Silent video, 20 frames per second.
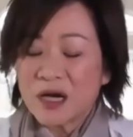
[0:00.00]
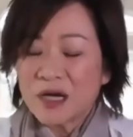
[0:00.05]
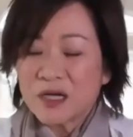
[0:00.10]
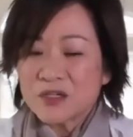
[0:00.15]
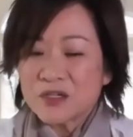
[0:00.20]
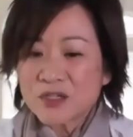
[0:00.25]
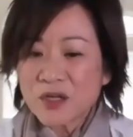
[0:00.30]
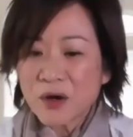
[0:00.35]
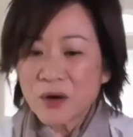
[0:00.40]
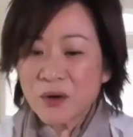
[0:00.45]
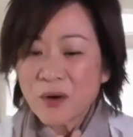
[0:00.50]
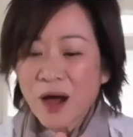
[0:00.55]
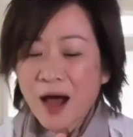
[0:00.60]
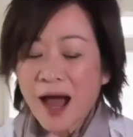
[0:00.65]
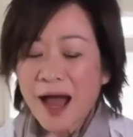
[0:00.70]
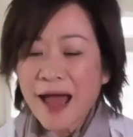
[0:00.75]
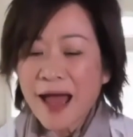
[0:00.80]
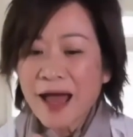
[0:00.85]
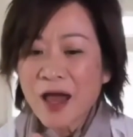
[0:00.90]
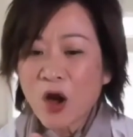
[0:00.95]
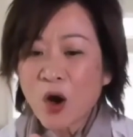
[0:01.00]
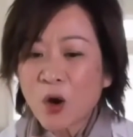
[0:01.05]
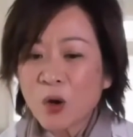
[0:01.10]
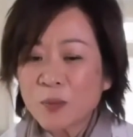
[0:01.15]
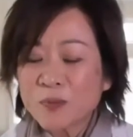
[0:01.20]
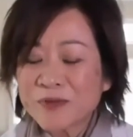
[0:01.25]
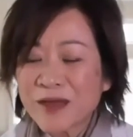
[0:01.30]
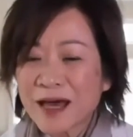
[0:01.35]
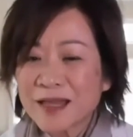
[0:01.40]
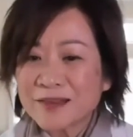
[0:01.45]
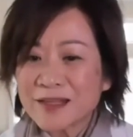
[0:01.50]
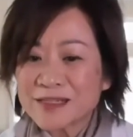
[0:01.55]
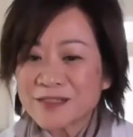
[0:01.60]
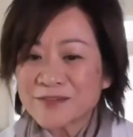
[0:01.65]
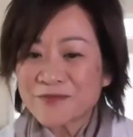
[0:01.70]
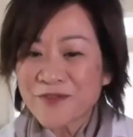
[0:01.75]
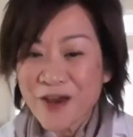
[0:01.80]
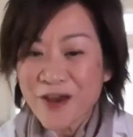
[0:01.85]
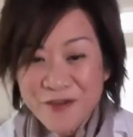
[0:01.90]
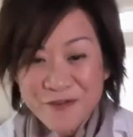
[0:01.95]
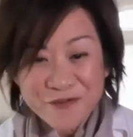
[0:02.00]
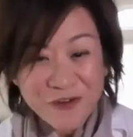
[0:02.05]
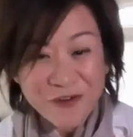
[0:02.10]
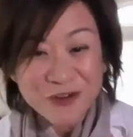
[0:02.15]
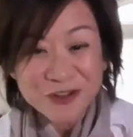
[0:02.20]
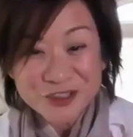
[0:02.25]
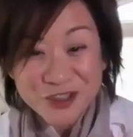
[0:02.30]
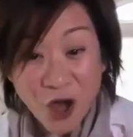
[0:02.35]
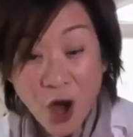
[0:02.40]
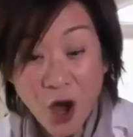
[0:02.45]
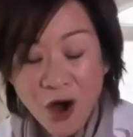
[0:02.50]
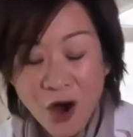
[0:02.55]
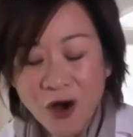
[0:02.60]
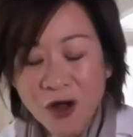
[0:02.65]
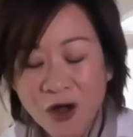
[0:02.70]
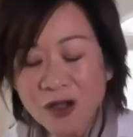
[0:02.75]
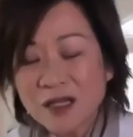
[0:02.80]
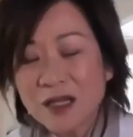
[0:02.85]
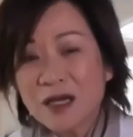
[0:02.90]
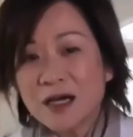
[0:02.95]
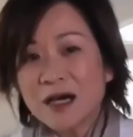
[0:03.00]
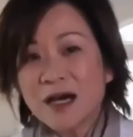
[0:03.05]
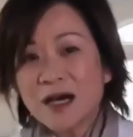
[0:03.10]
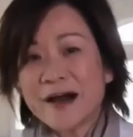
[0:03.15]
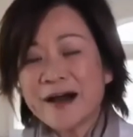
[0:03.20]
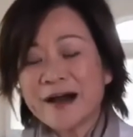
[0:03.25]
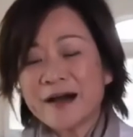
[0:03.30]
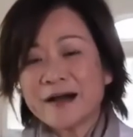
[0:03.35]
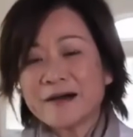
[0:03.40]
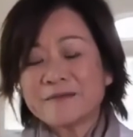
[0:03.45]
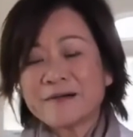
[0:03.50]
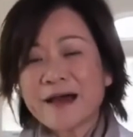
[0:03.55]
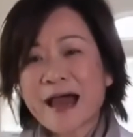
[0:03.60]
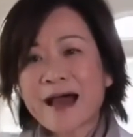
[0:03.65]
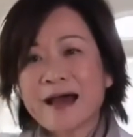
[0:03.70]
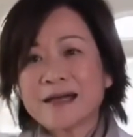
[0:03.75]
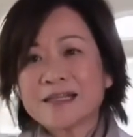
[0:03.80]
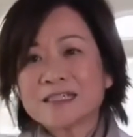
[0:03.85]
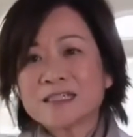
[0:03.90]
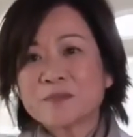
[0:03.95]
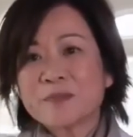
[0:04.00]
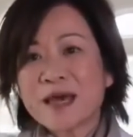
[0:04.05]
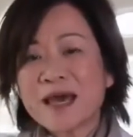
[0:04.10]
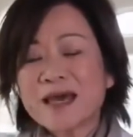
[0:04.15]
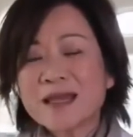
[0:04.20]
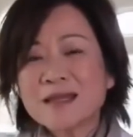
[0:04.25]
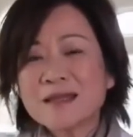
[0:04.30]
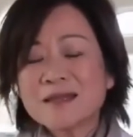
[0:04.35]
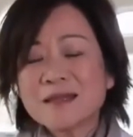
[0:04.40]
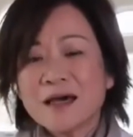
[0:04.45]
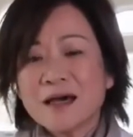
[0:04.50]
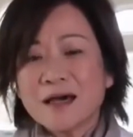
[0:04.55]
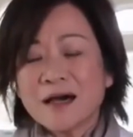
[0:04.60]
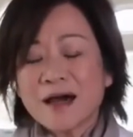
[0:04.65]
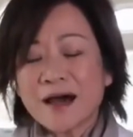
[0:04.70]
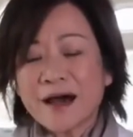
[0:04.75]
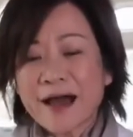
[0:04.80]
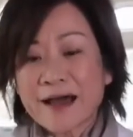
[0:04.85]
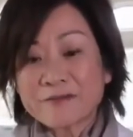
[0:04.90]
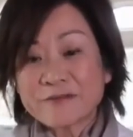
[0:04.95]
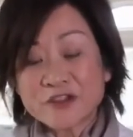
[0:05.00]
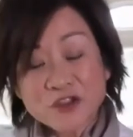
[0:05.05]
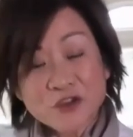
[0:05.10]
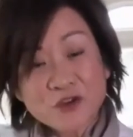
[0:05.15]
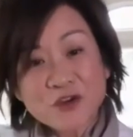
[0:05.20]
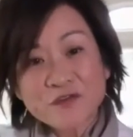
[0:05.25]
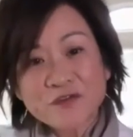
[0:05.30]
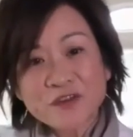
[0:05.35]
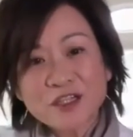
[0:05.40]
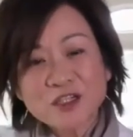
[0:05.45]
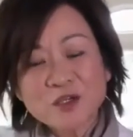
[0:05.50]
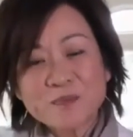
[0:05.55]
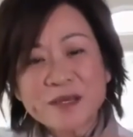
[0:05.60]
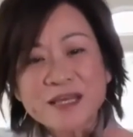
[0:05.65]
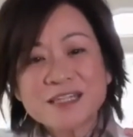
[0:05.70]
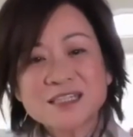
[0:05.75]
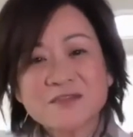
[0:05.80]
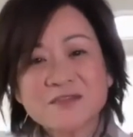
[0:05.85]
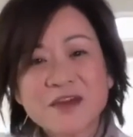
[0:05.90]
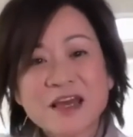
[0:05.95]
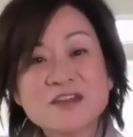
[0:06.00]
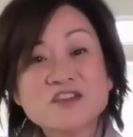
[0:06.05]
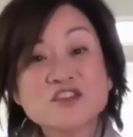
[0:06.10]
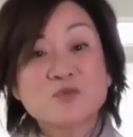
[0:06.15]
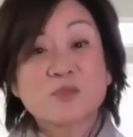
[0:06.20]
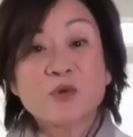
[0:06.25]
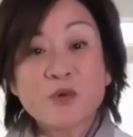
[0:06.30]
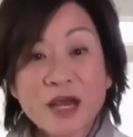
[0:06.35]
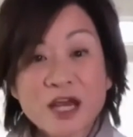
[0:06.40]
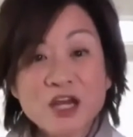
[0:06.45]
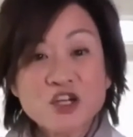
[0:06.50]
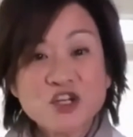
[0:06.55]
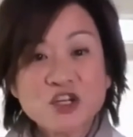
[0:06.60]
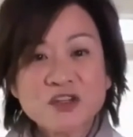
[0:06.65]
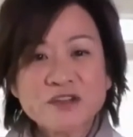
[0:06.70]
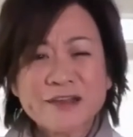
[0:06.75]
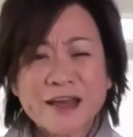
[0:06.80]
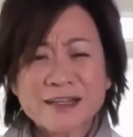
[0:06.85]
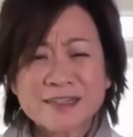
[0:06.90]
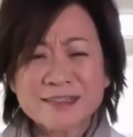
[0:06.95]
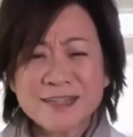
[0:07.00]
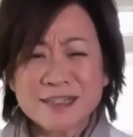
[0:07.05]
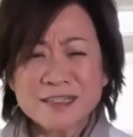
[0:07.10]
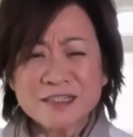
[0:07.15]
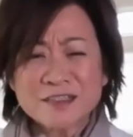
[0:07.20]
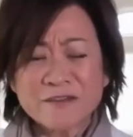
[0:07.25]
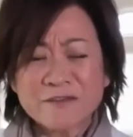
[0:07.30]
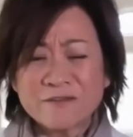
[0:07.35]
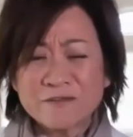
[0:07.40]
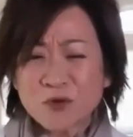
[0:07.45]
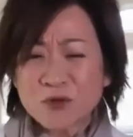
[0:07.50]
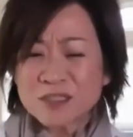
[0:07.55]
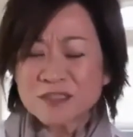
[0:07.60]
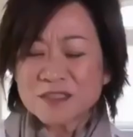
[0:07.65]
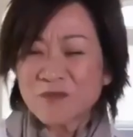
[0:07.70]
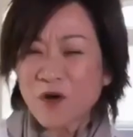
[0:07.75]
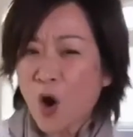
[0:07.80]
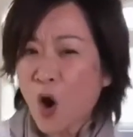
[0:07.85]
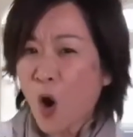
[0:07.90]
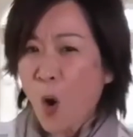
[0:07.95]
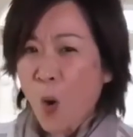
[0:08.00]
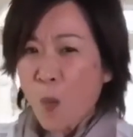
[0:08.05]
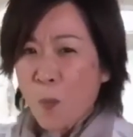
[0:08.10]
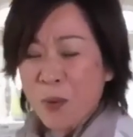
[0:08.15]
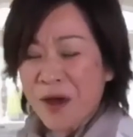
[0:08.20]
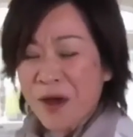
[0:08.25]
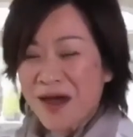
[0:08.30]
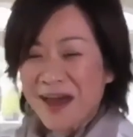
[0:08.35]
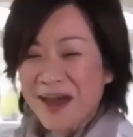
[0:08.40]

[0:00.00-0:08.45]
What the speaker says: So I hope that this very first call have served a little piece of inspiration that sends the voice of hope